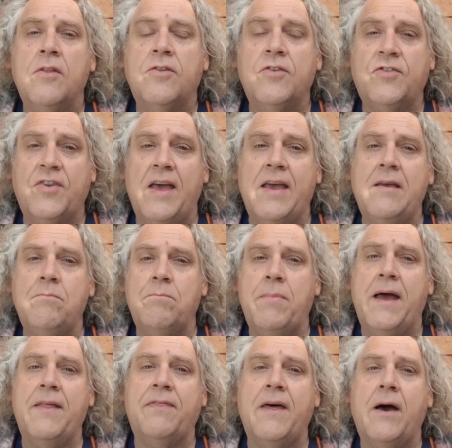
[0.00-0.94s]
the same
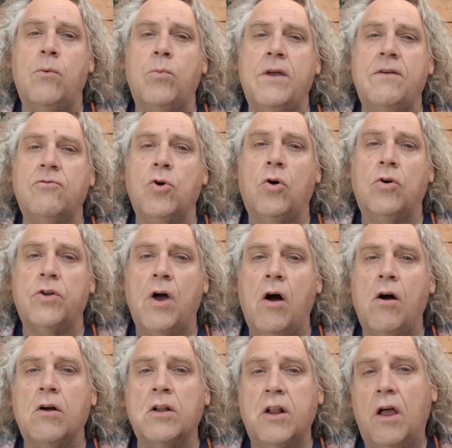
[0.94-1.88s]
bed that we've got
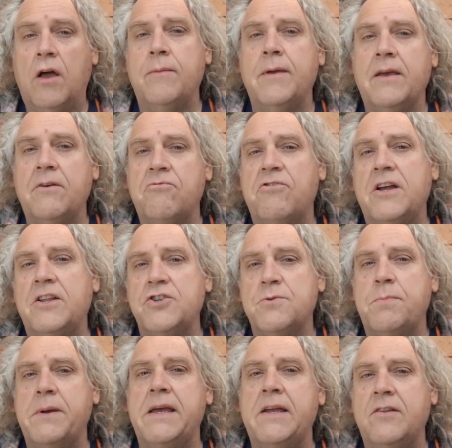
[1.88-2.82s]
our climbing
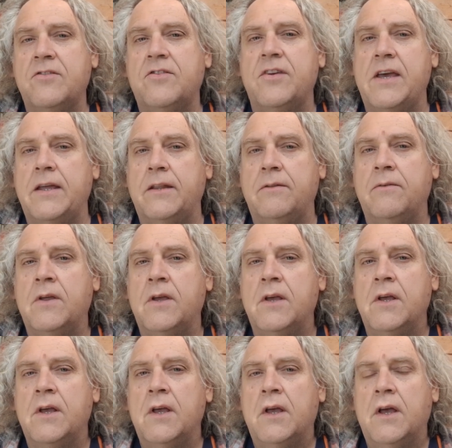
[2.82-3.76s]
French beans in
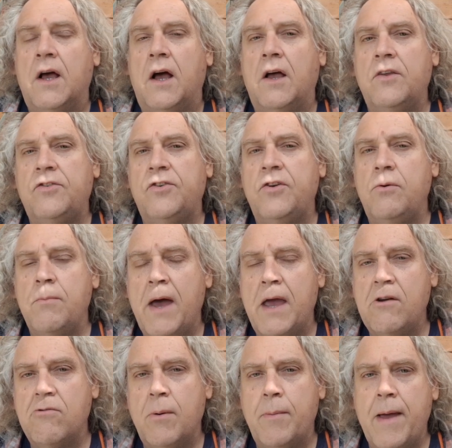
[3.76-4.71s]
as you
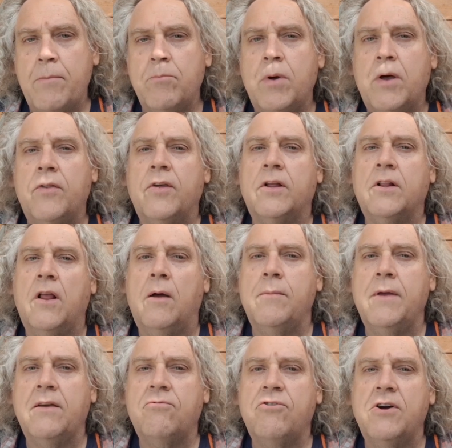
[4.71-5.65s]
may remember, the
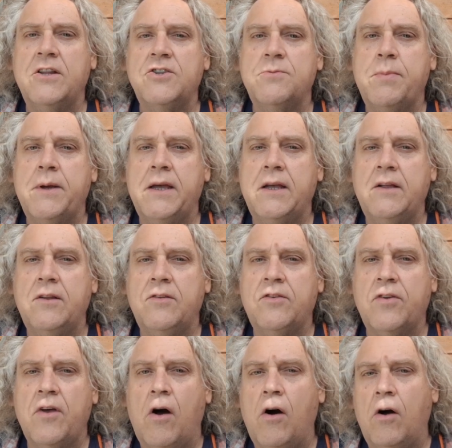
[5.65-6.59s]
climbing French
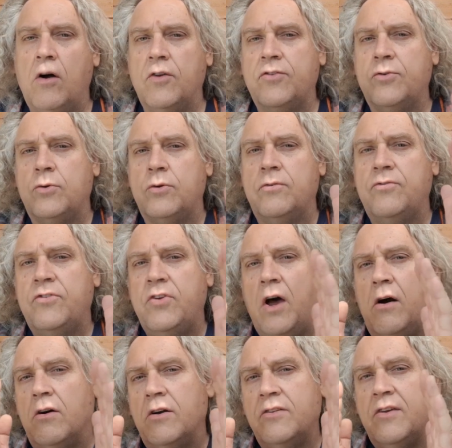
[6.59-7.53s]
beans are sort of
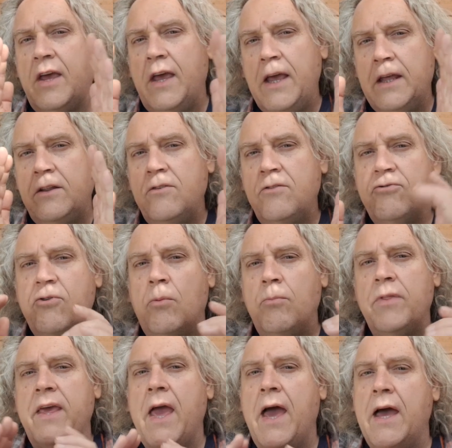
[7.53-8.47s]
tucked in
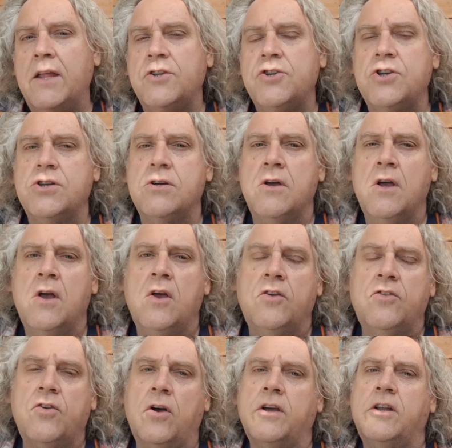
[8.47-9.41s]
from the edge.
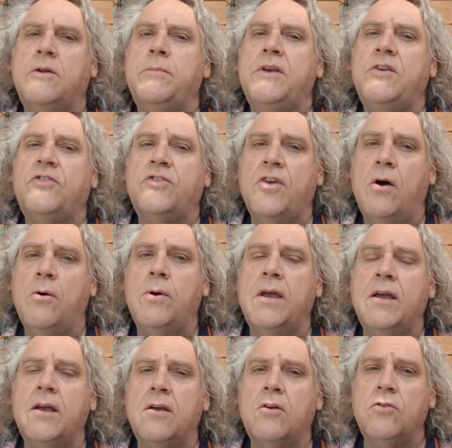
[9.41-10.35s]
So I'm going to be
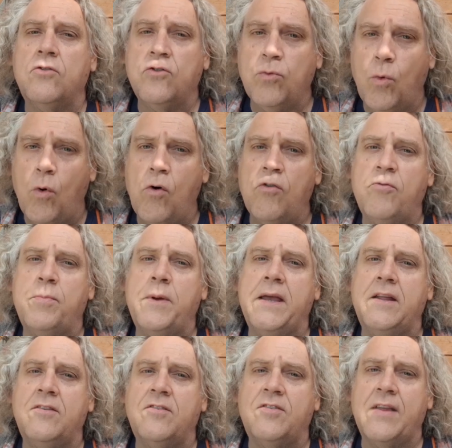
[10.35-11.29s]
sowing dwarf
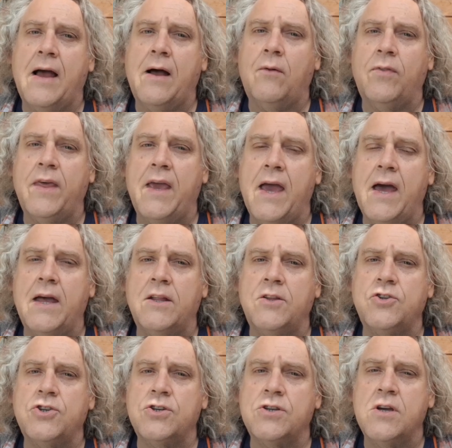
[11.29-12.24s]
beans down the
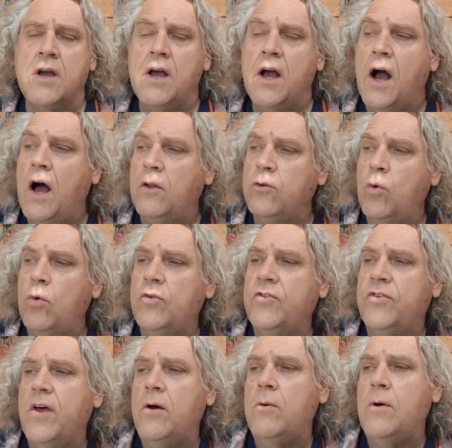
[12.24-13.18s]
edge. And
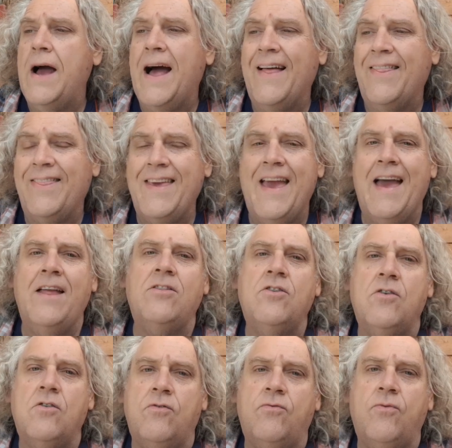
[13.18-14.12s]
also at the
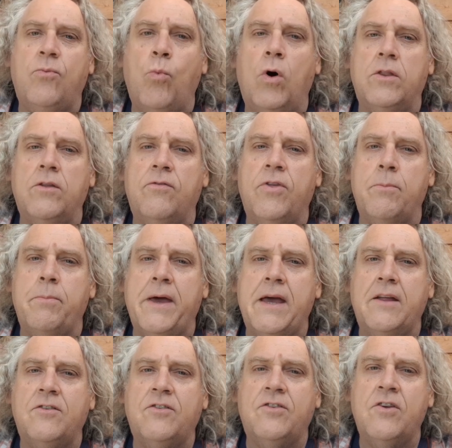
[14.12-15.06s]
end of one of the
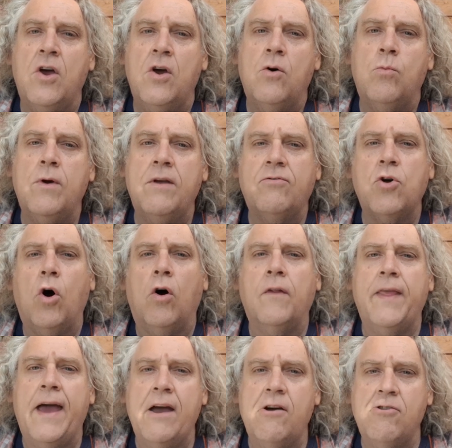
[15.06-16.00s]
beds, we've got
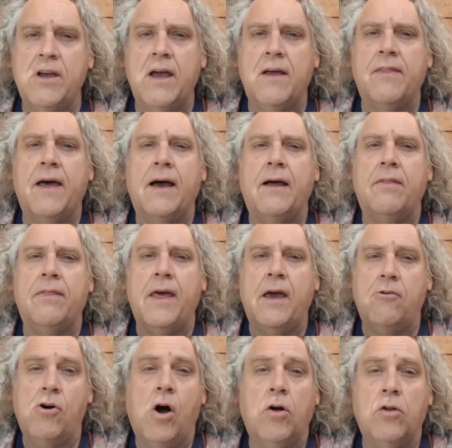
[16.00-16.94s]
an area that
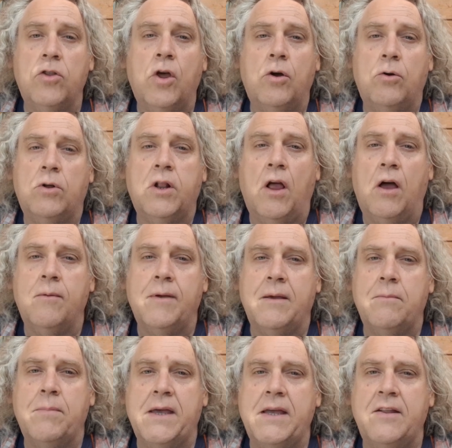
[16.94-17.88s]
there are no
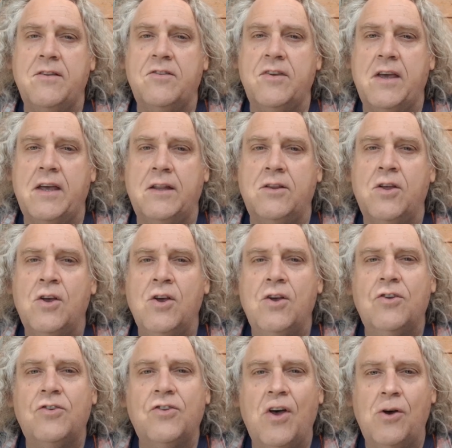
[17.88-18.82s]
climbing beans in.
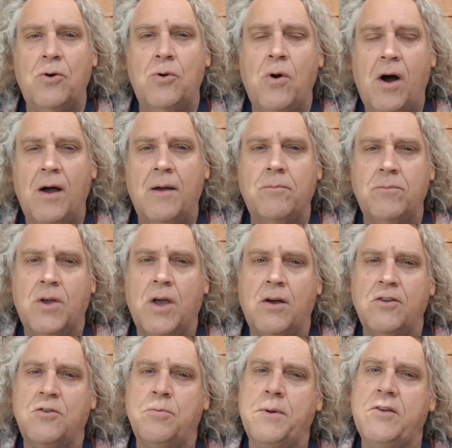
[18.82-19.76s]
So I'm
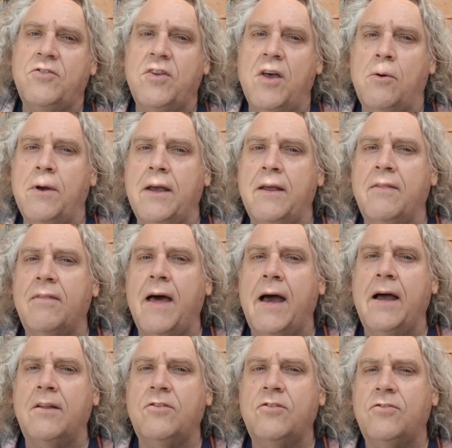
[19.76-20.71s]
going to be sowing
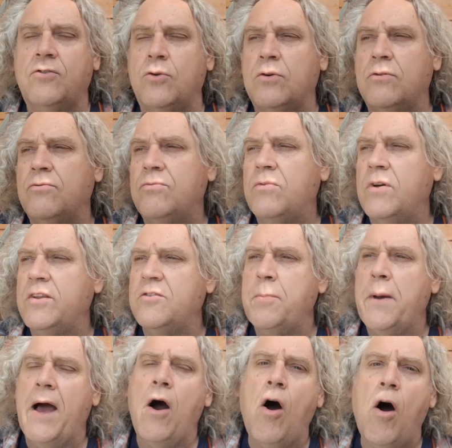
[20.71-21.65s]
that sort of, it's
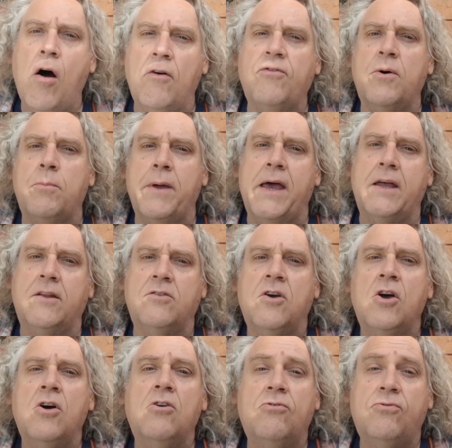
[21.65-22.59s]
about half a bed
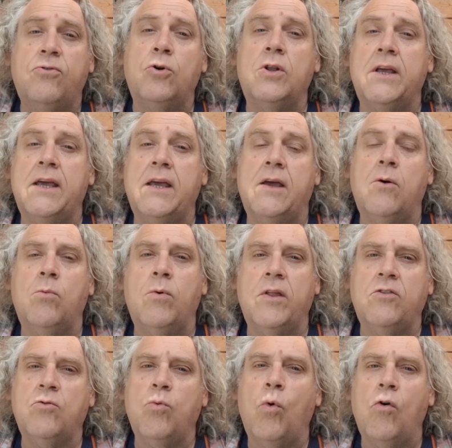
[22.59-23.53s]
fully
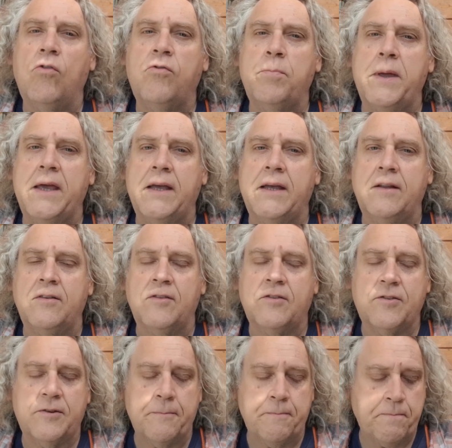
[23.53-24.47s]
with dwarf
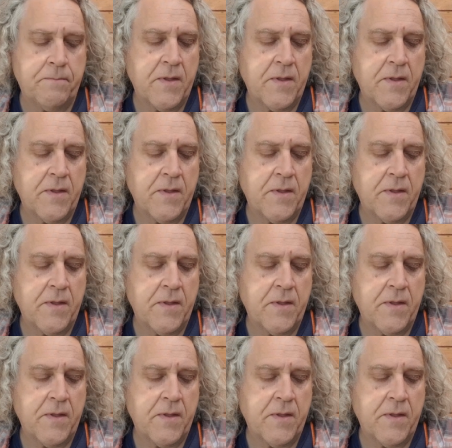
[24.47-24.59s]
beans.